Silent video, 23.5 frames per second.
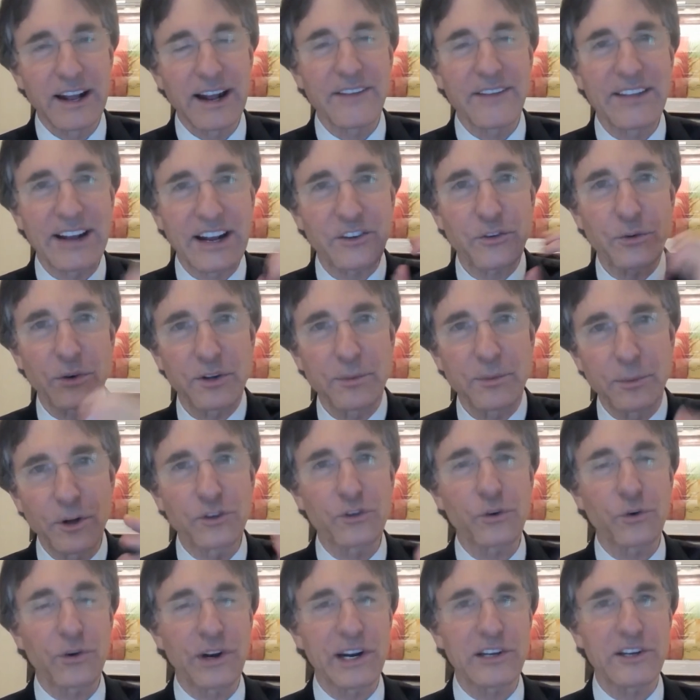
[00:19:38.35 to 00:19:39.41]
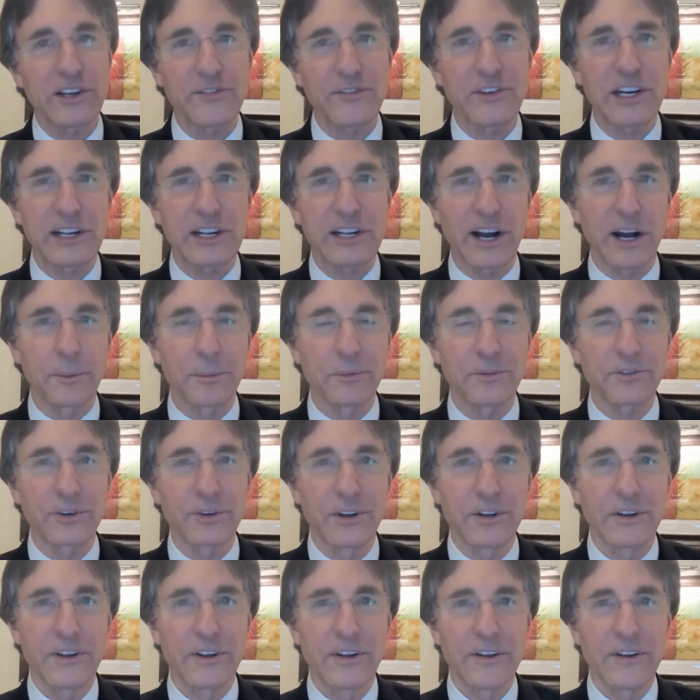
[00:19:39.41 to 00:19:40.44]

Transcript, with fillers: And that's where the most creativity comes.